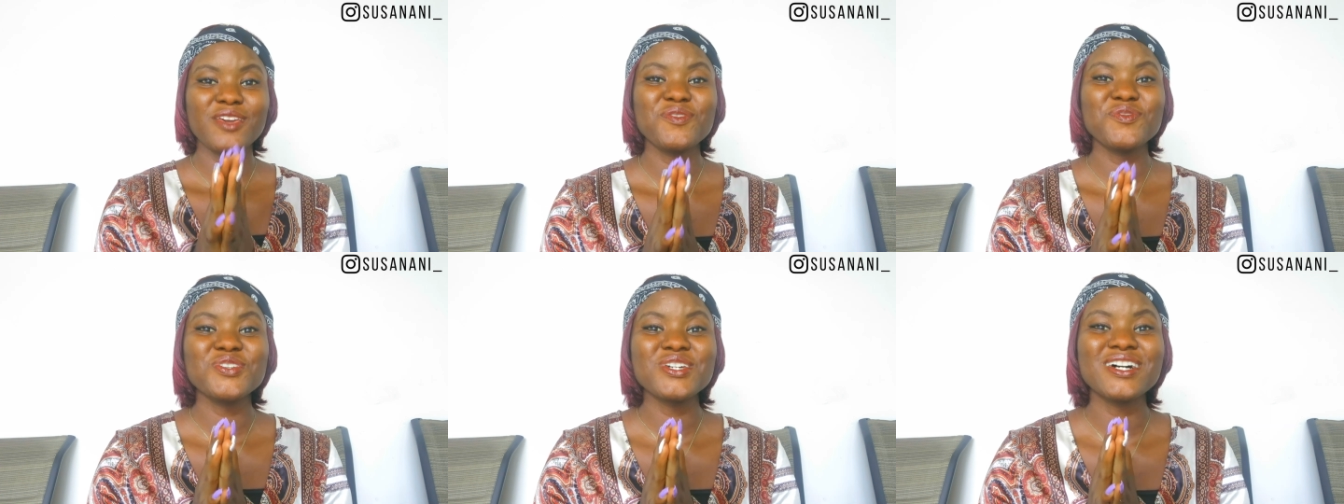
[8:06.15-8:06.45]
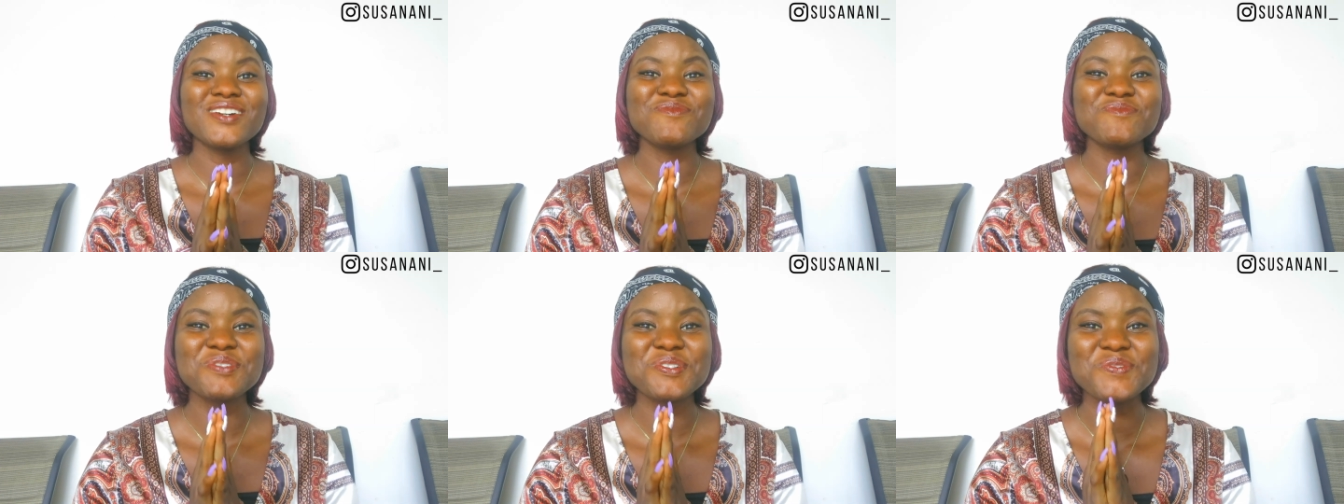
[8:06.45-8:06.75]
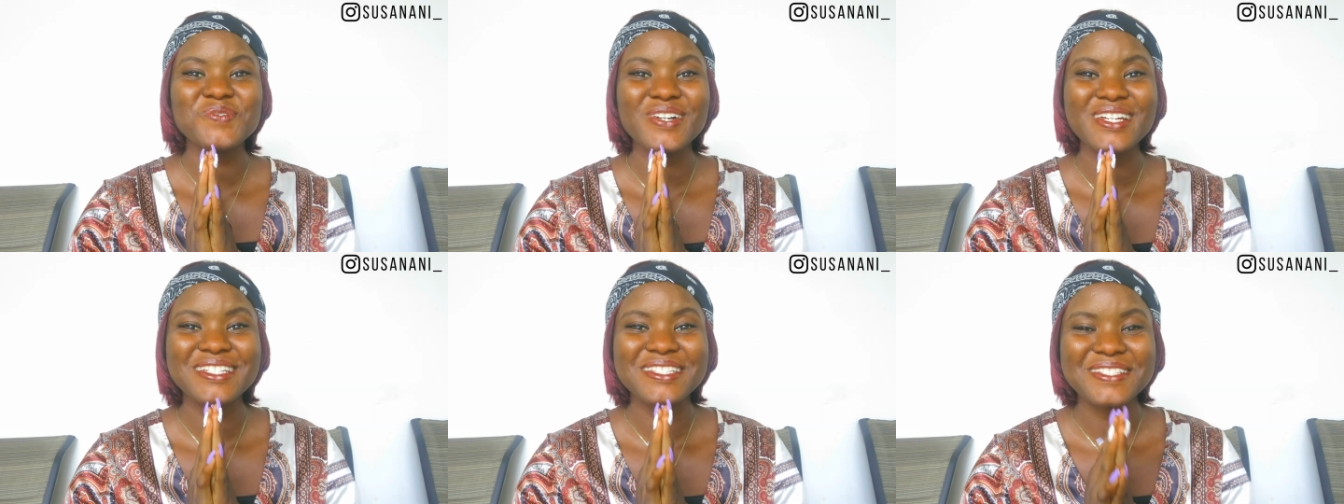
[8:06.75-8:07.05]
if you have
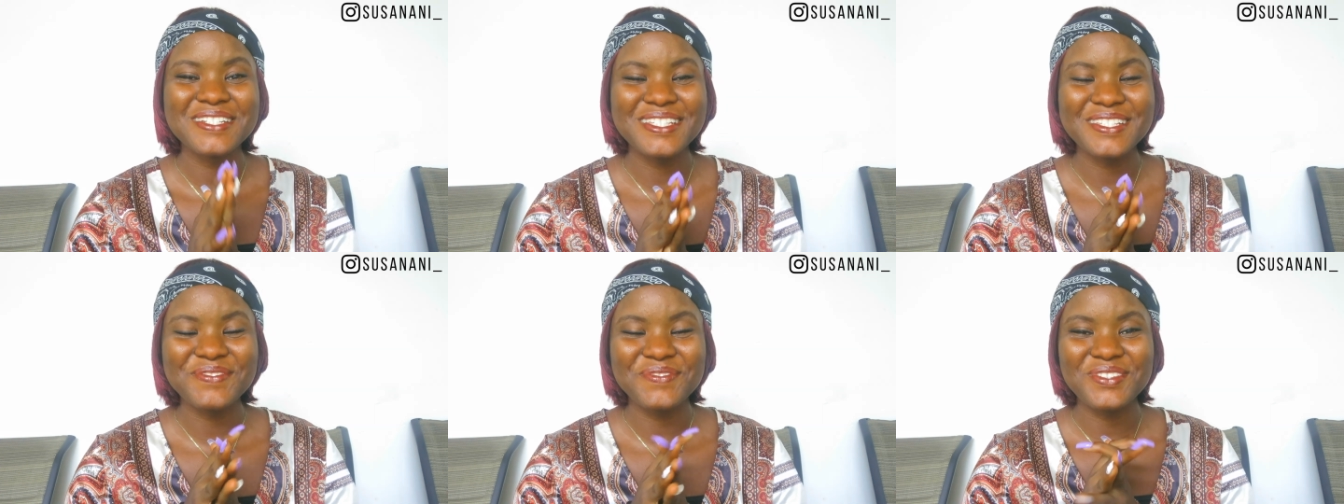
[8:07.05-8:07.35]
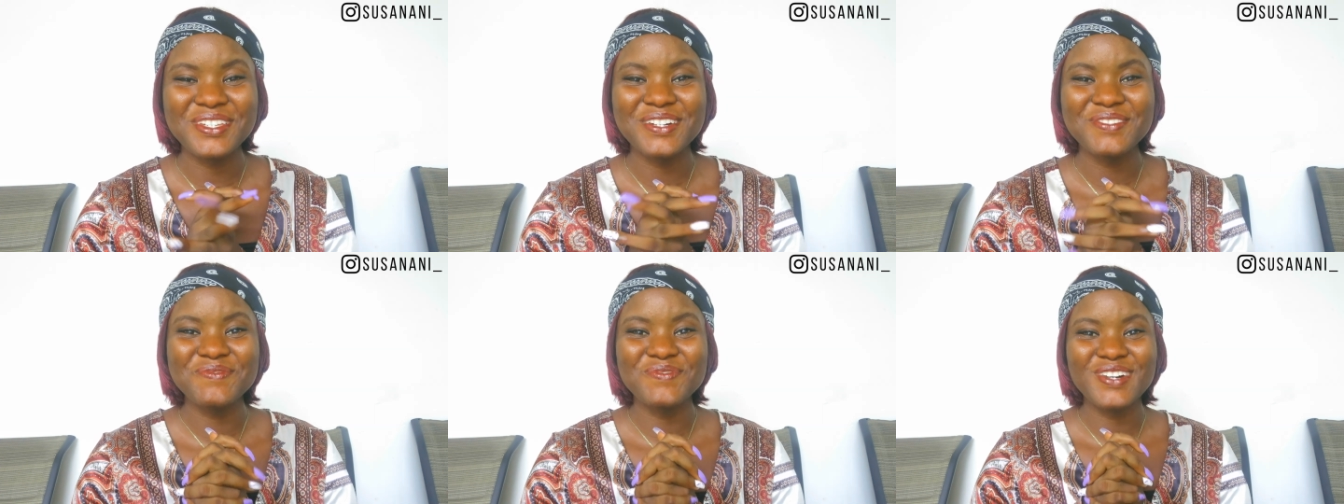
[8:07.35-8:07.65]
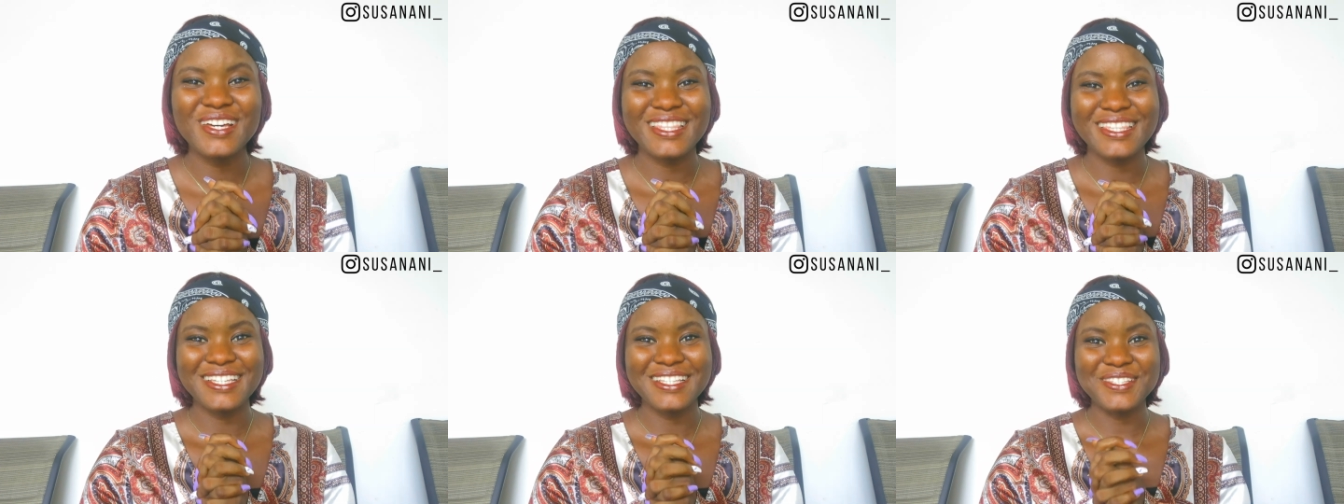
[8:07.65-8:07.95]
more questions if you have
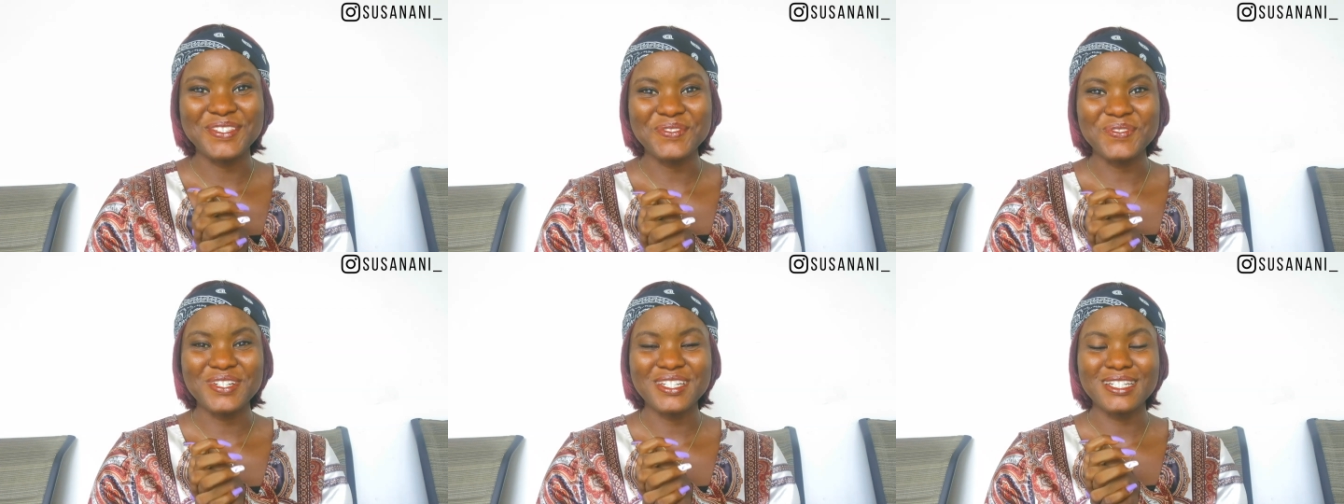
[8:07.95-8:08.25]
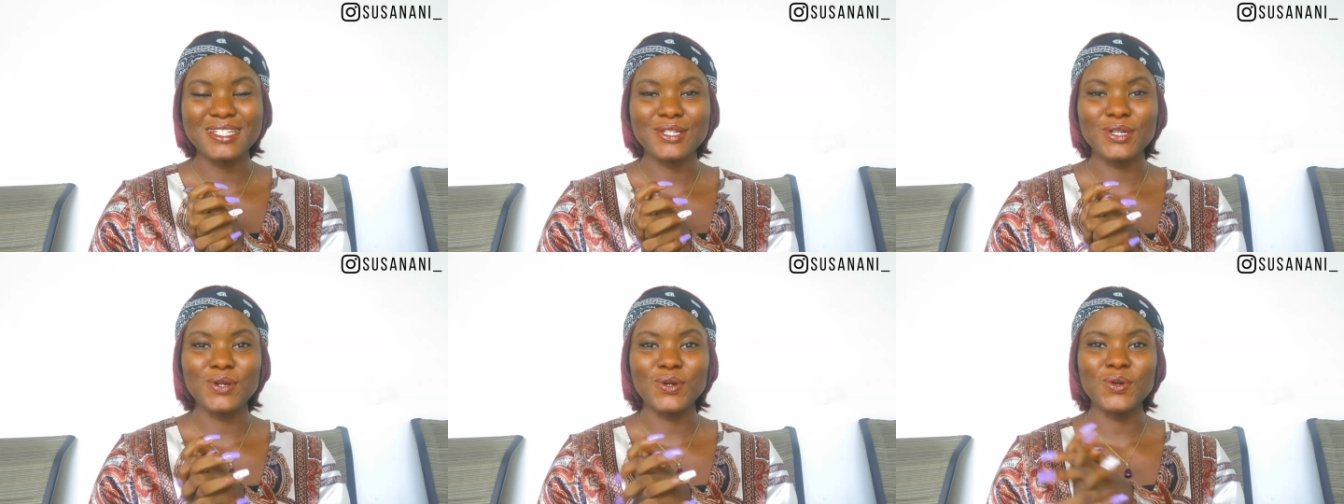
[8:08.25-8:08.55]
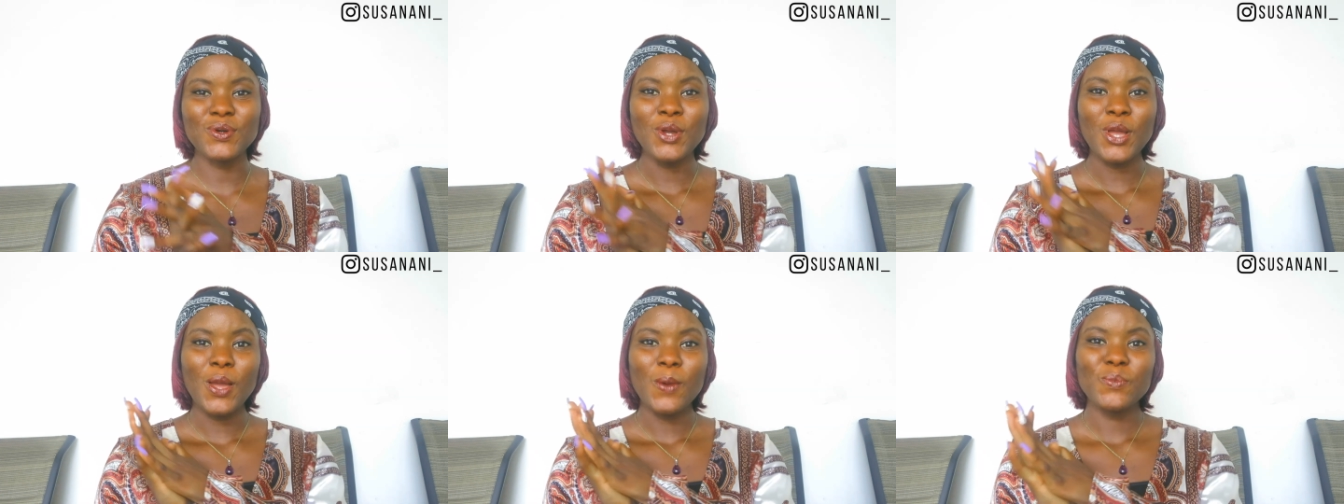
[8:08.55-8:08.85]
more things you want to know